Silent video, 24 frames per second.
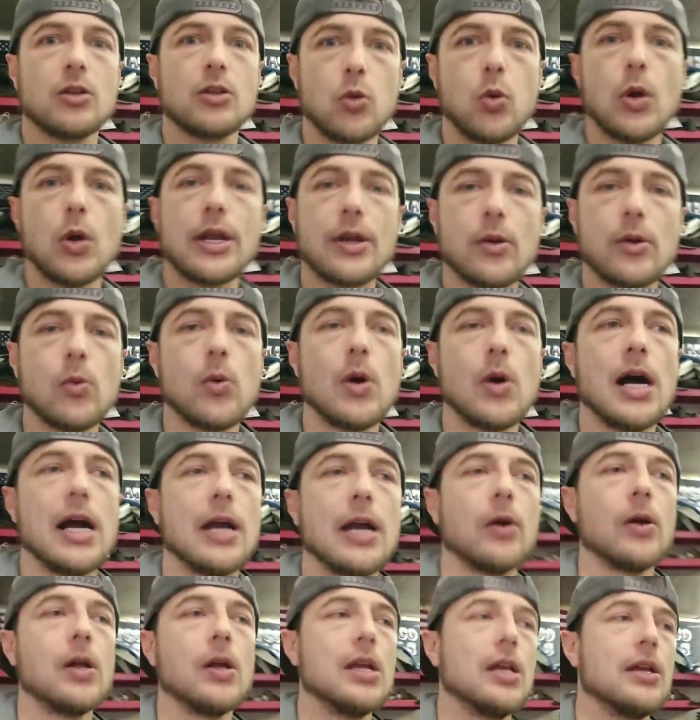quite a
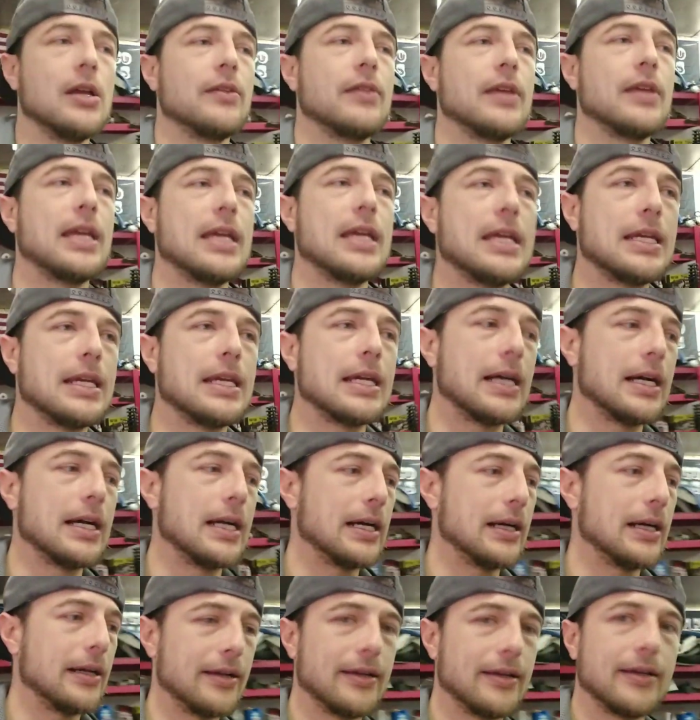while. They,
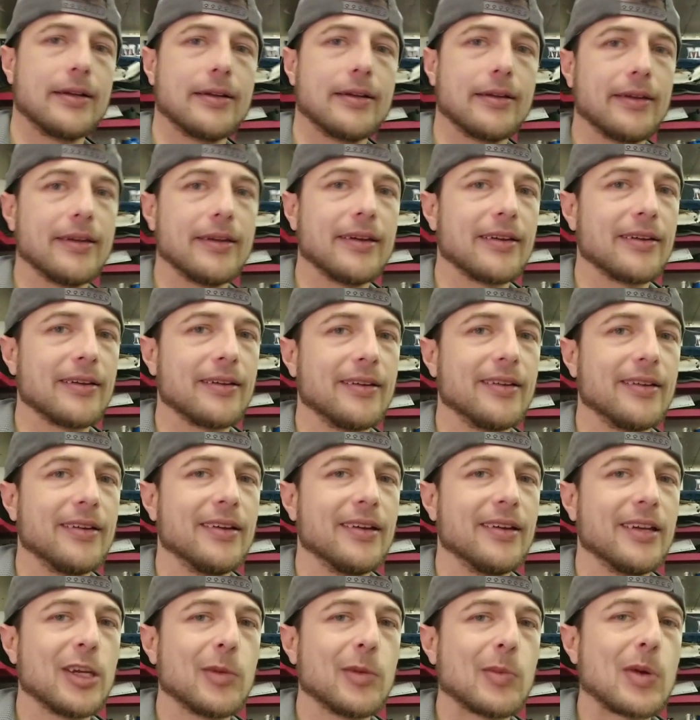uh, yeah,
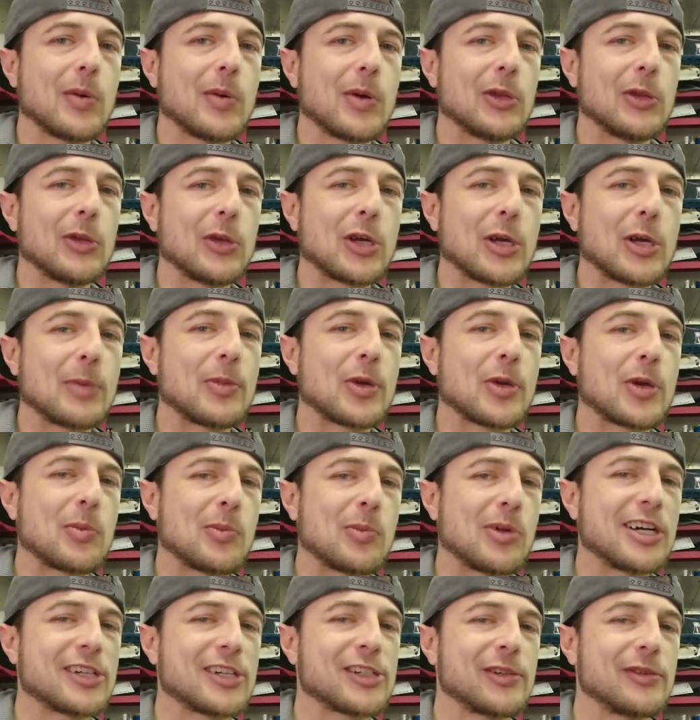you might want to look up the
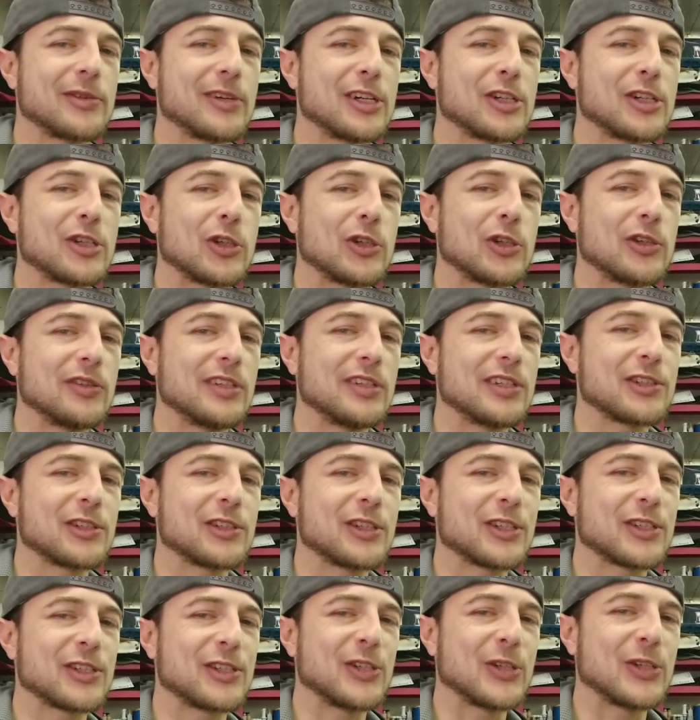compression ratio of these
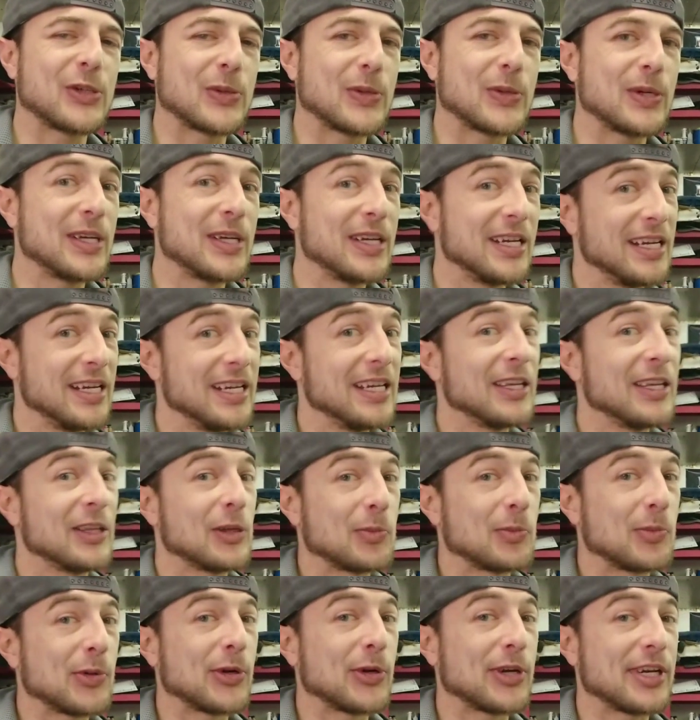things too
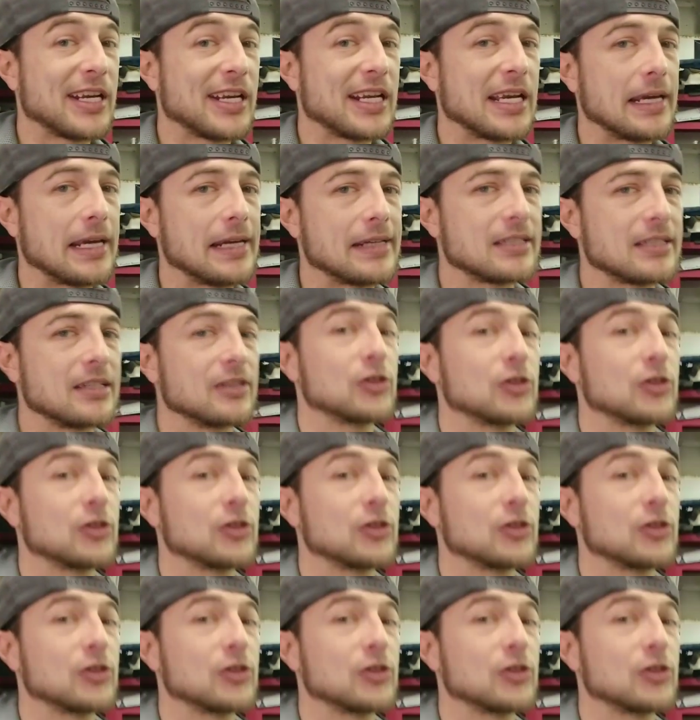they're pretty nice.